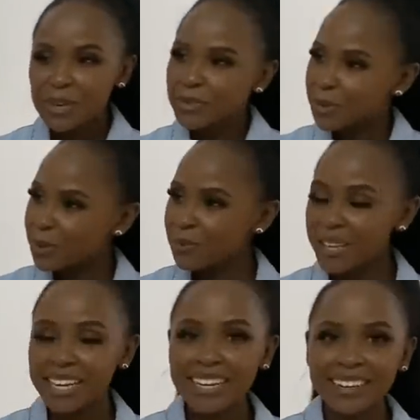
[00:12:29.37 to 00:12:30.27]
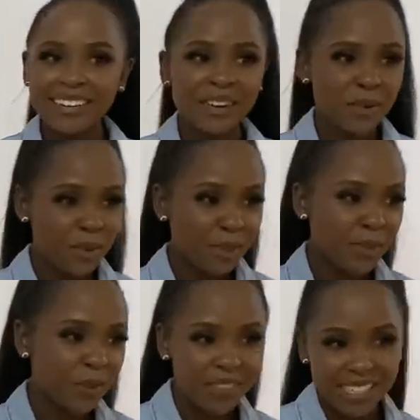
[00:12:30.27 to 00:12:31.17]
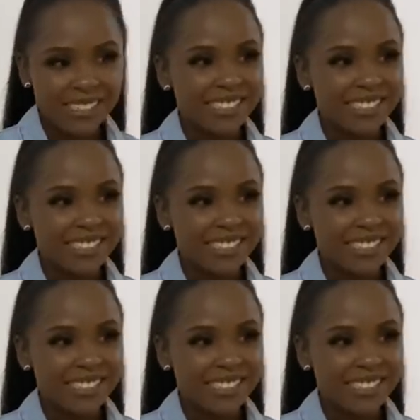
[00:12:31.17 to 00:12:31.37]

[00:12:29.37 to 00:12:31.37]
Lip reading: for being with me on this